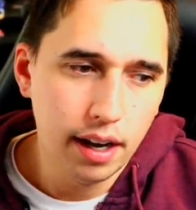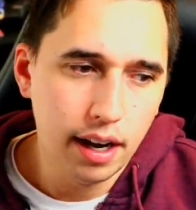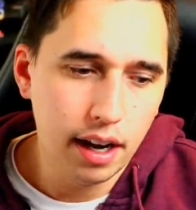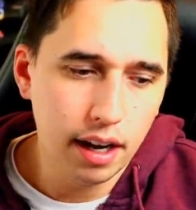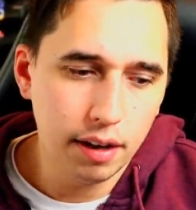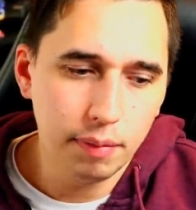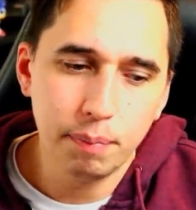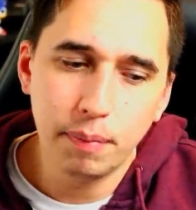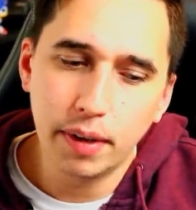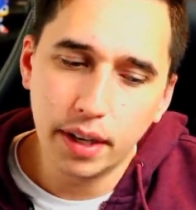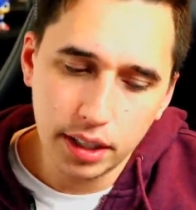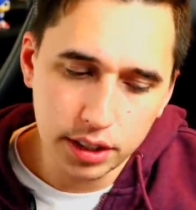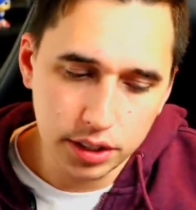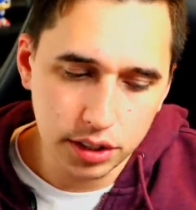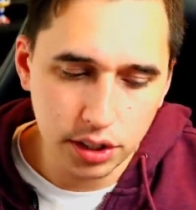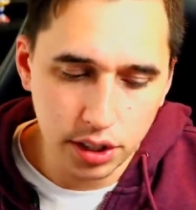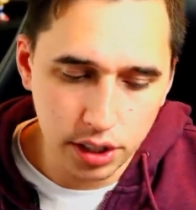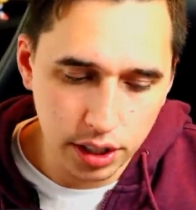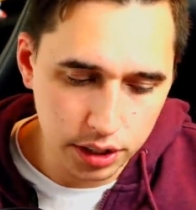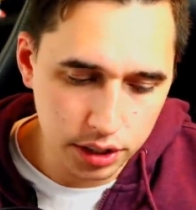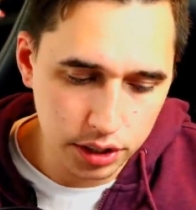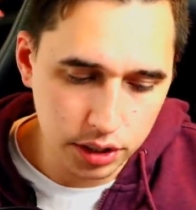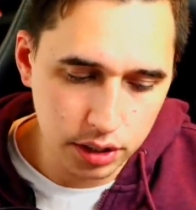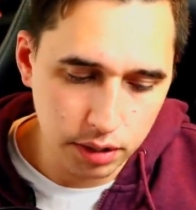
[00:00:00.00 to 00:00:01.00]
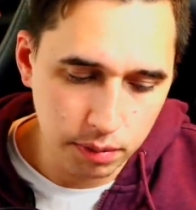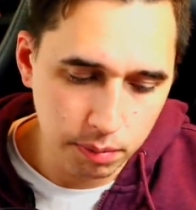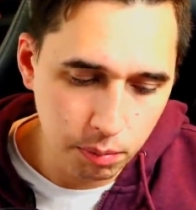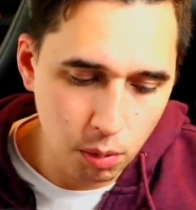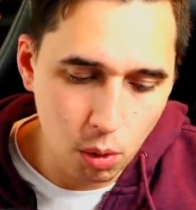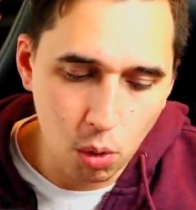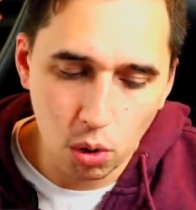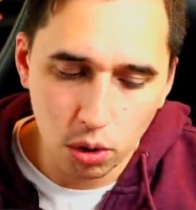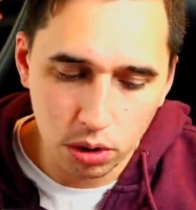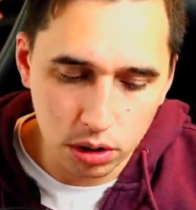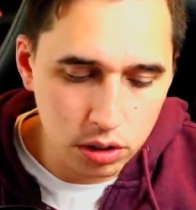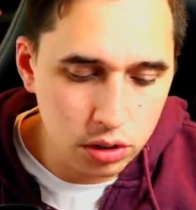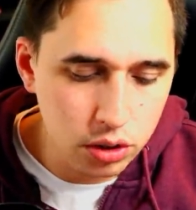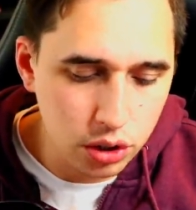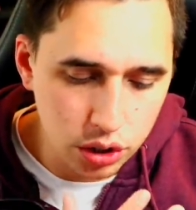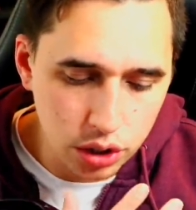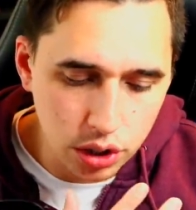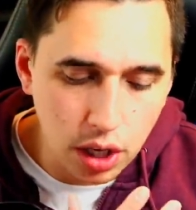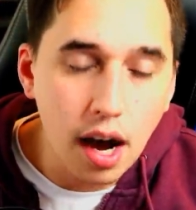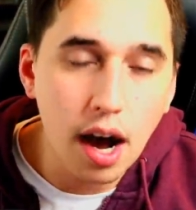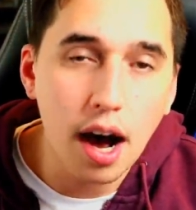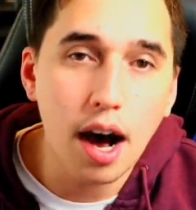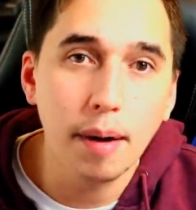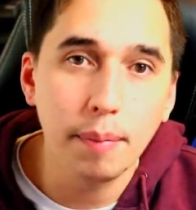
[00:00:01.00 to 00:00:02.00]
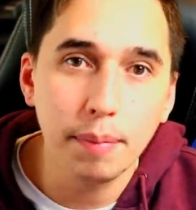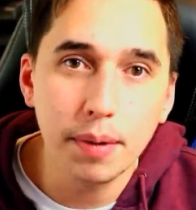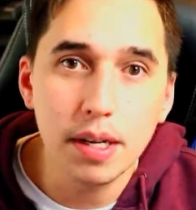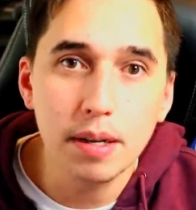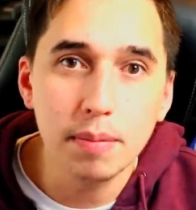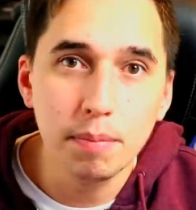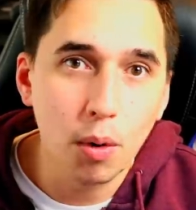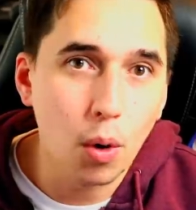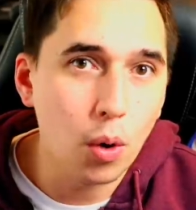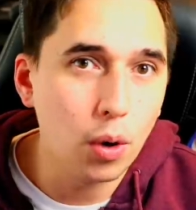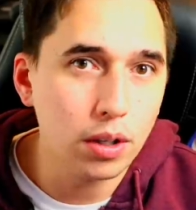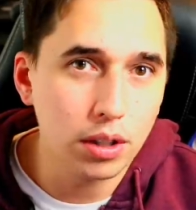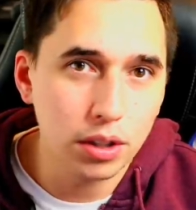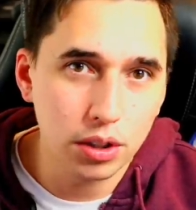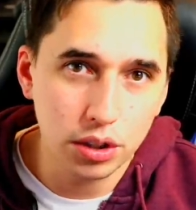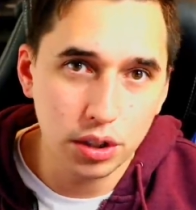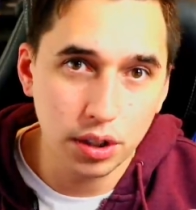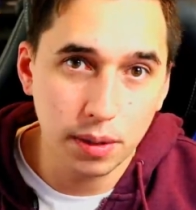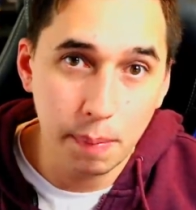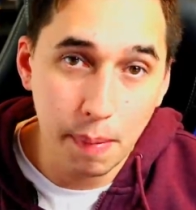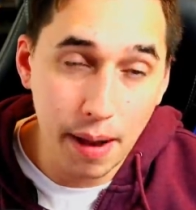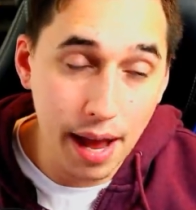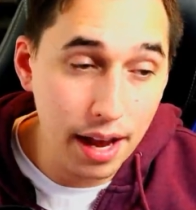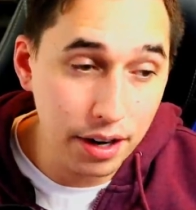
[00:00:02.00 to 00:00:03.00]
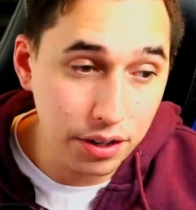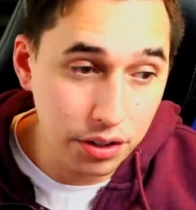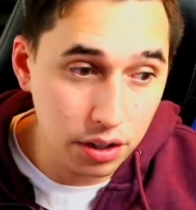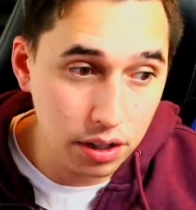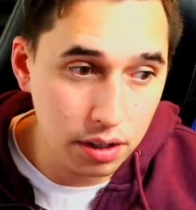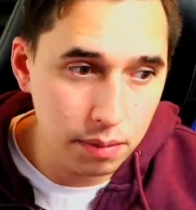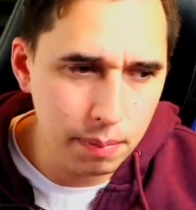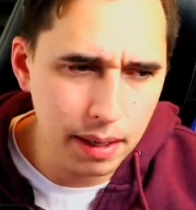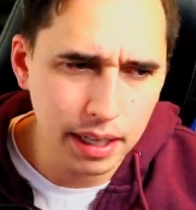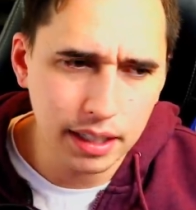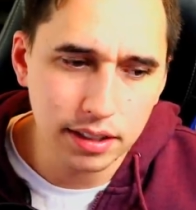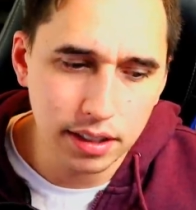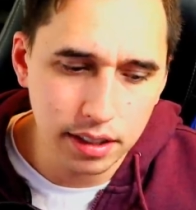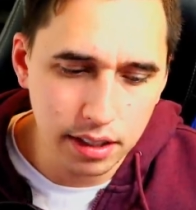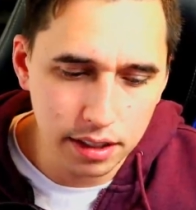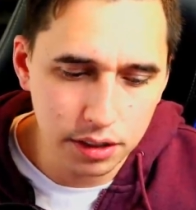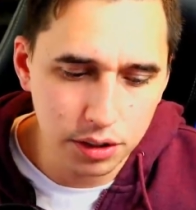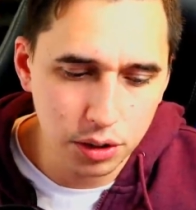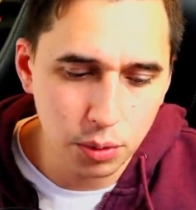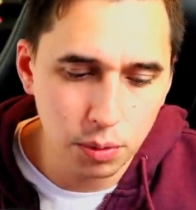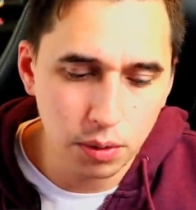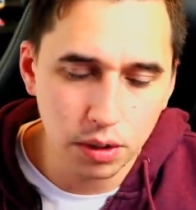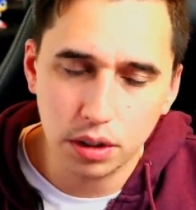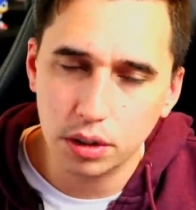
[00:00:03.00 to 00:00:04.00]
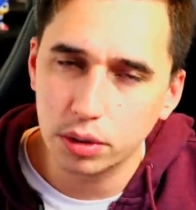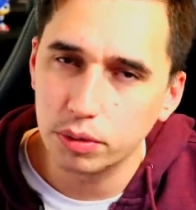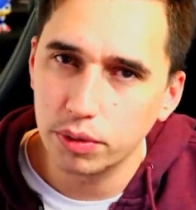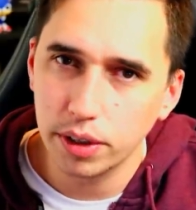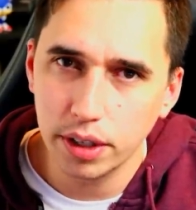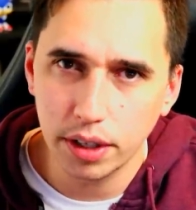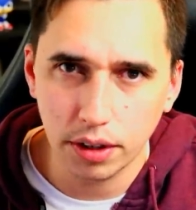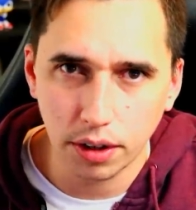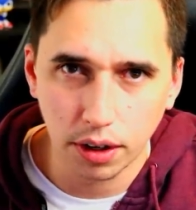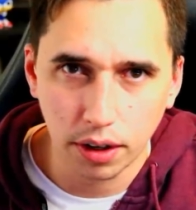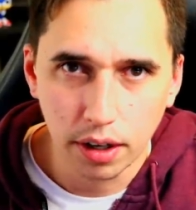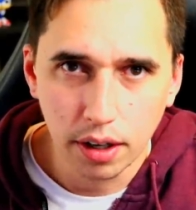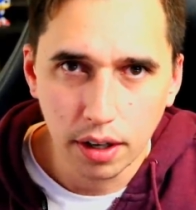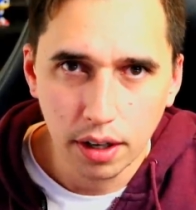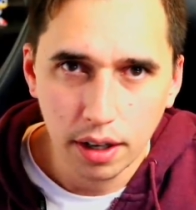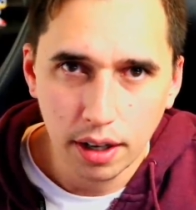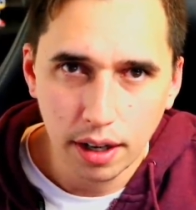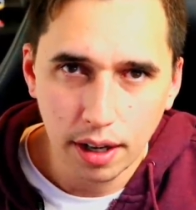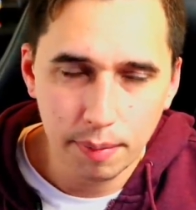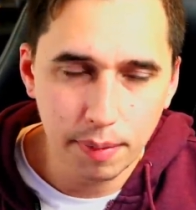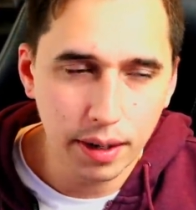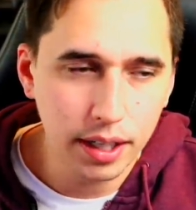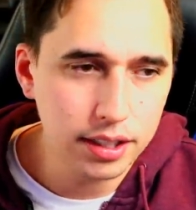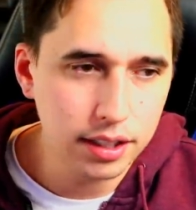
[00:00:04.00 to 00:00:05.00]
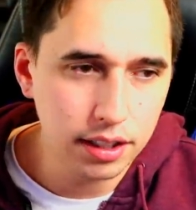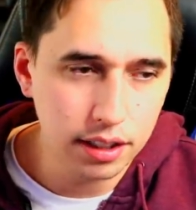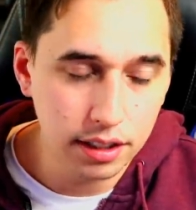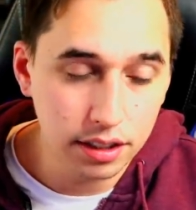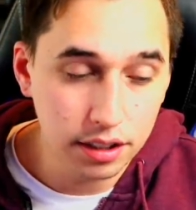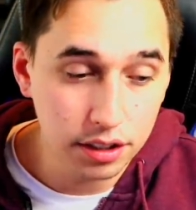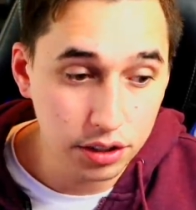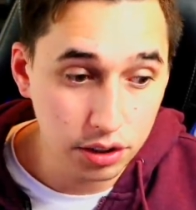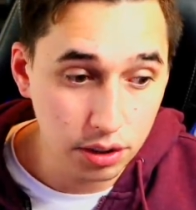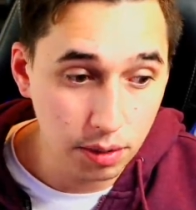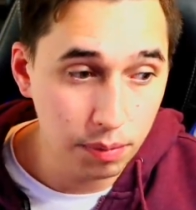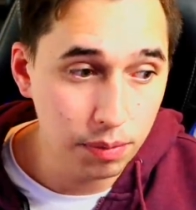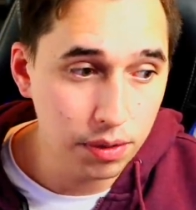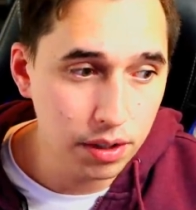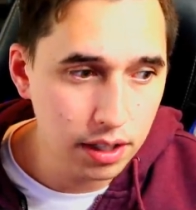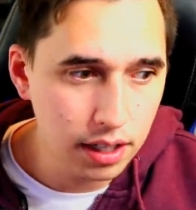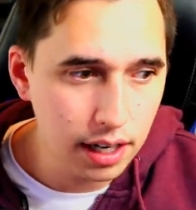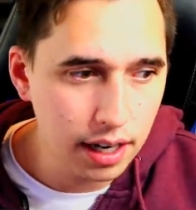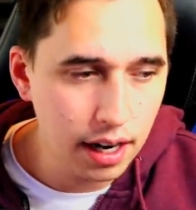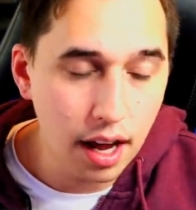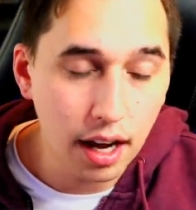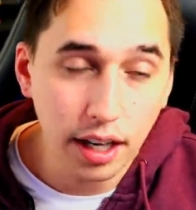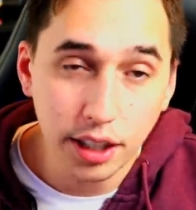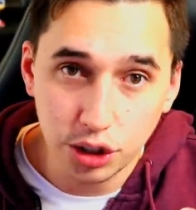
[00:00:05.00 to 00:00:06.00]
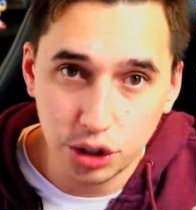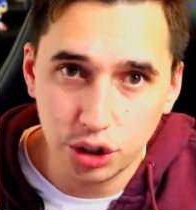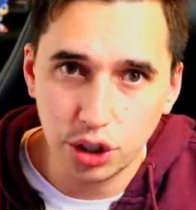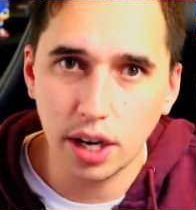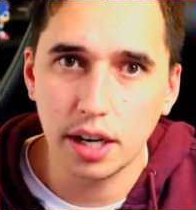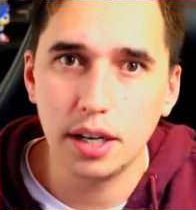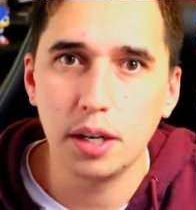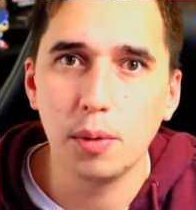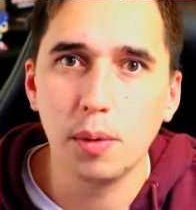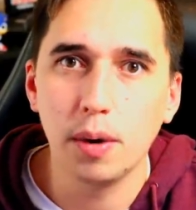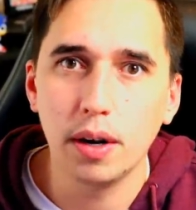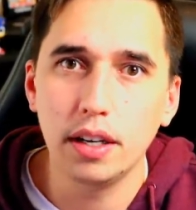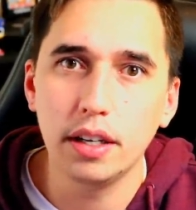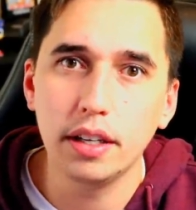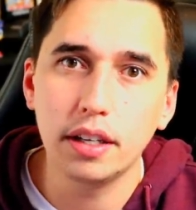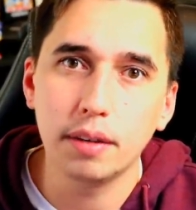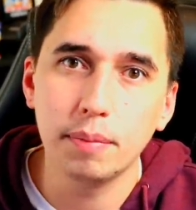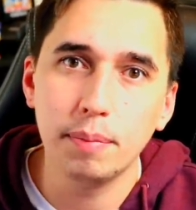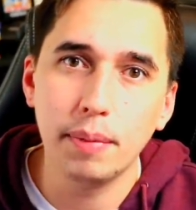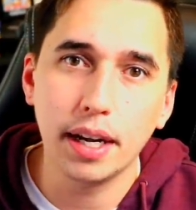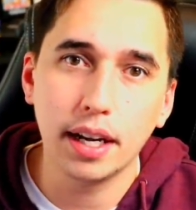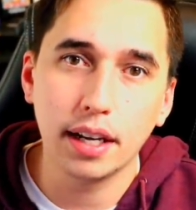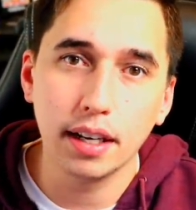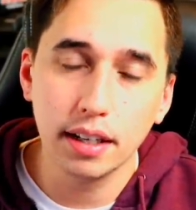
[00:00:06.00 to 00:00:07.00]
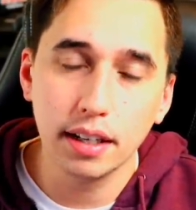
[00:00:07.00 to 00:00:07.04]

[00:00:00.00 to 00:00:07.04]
It makes this more than just a hobby, more than just a passion. It makes it into a career. It makes it into something that I genuinely can make a